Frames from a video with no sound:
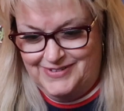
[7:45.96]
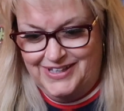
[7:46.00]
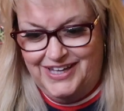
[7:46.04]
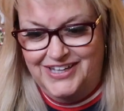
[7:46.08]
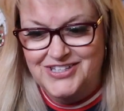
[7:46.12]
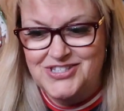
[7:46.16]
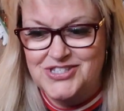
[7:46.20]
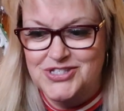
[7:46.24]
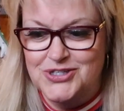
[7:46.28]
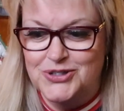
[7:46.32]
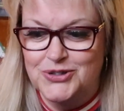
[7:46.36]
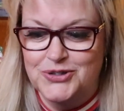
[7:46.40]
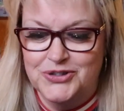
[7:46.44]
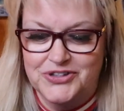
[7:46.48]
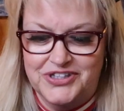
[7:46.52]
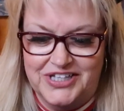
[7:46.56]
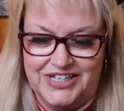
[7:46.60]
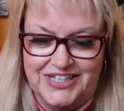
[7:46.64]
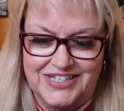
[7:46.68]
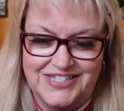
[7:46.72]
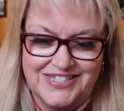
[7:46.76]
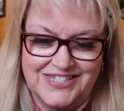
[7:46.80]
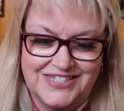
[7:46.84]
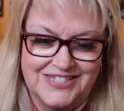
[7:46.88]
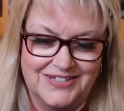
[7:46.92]
I saw
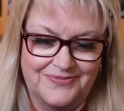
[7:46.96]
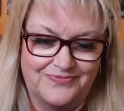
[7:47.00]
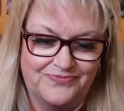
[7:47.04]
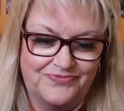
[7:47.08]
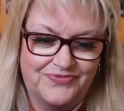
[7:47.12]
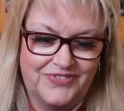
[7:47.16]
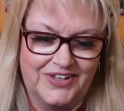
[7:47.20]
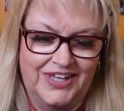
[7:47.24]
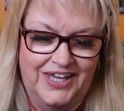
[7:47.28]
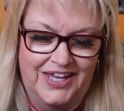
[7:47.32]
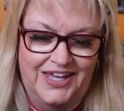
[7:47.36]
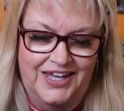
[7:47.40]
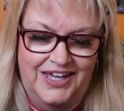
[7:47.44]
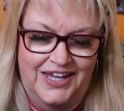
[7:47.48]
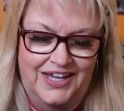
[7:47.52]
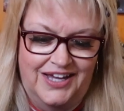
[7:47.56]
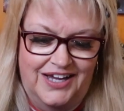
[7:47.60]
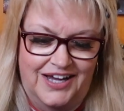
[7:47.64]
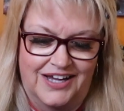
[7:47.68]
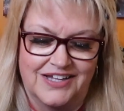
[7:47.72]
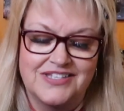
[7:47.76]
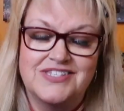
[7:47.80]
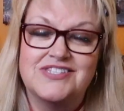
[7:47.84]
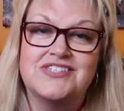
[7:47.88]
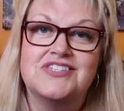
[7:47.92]
this.
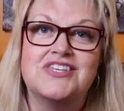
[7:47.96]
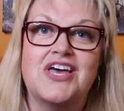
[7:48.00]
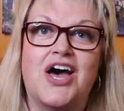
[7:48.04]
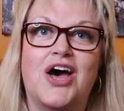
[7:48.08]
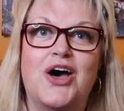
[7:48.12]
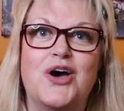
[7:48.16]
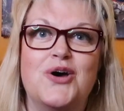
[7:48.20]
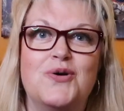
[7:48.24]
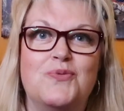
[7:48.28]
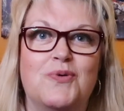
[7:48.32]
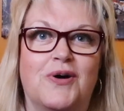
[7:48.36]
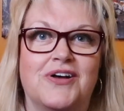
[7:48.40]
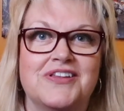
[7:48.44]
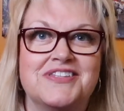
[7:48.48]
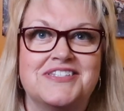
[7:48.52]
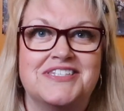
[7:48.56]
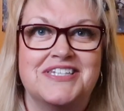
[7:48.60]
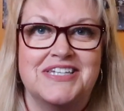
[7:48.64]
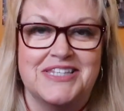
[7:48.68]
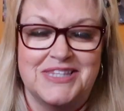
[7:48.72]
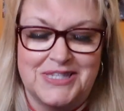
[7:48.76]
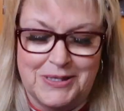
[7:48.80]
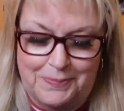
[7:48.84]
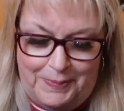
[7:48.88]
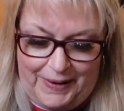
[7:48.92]
I so
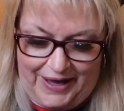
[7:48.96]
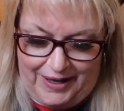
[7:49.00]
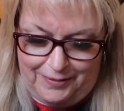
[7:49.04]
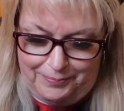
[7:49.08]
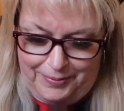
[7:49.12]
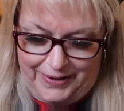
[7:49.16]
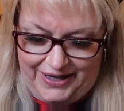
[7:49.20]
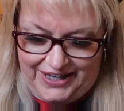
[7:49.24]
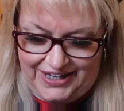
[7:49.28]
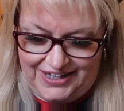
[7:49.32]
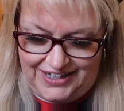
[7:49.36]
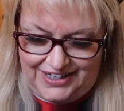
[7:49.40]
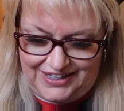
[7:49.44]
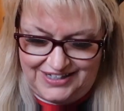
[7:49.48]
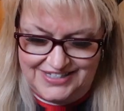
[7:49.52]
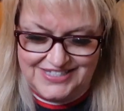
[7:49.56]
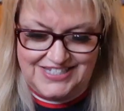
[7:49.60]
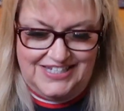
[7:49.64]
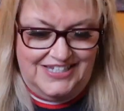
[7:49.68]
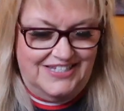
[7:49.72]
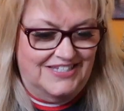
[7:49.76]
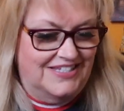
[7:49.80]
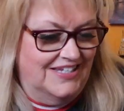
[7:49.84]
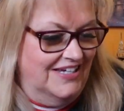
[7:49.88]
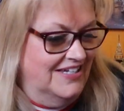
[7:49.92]
wanted the backpack. I
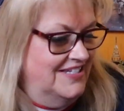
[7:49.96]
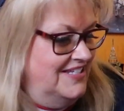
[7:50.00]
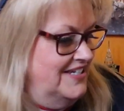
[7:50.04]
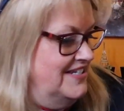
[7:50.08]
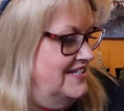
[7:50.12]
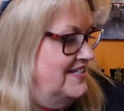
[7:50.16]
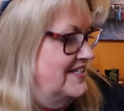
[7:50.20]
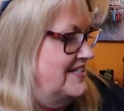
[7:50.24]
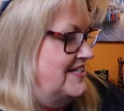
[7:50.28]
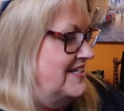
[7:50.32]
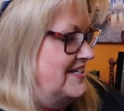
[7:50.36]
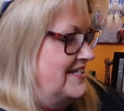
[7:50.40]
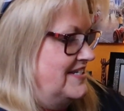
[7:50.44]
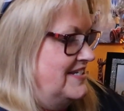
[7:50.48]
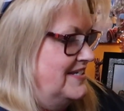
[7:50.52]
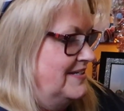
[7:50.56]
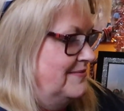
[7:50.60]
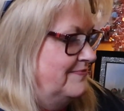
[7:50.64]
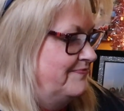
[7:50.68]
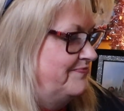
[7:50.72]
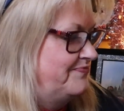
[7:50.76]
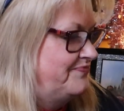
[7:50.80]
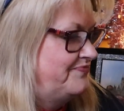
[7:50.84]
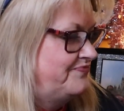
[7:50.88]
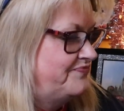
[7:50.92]
did, I did, I did.
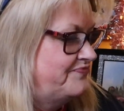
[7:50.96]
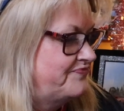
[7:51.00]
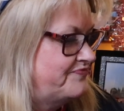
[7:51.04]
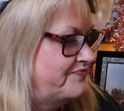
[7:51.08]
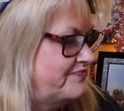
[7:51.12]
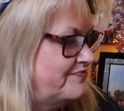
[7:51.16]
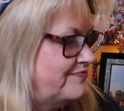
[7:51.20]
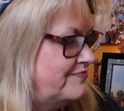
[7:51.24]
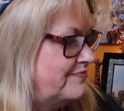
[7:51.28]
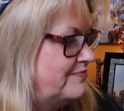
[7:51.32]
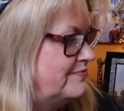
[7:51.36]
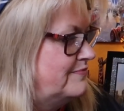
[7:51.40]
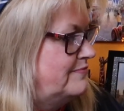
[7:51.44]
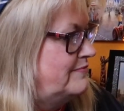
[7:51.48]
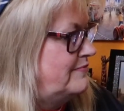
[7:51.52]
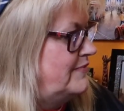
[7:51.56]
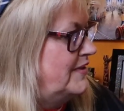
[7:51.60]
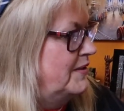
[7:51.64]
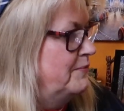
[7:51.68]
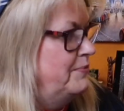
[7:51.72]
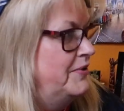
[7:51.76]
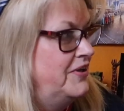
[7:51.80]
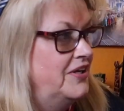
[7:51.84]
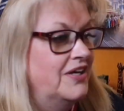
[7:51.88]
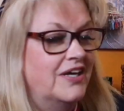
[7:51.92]

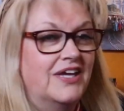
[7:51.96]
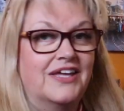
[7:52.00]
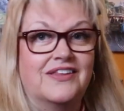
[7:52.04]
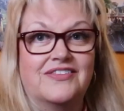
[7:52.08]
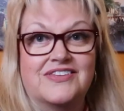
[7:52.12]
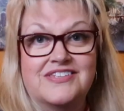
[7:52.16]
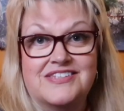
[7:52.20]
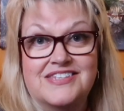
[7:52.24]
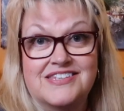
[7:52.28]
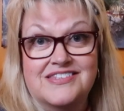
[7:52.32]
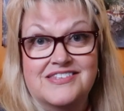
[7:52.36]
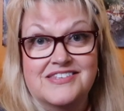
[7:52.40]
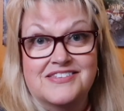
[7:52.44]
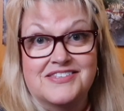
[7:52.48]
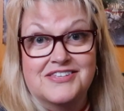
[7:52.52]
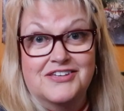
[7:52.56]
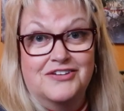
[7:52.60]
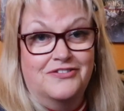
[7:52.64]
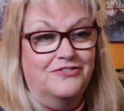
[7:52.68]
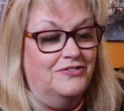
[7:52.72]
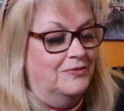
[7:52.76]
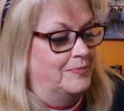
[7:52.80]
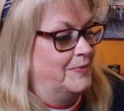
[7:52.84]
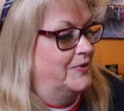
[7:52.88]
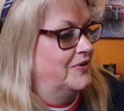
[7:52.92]
Right, this is a
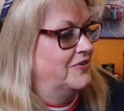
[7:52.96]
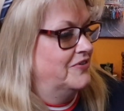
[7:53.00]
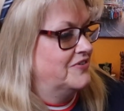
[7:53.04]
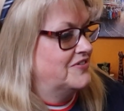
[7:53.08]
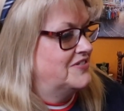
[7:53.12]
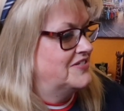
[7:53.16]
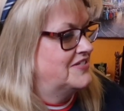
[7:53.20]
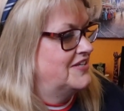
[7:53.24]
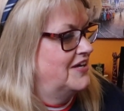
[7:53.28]
silver box.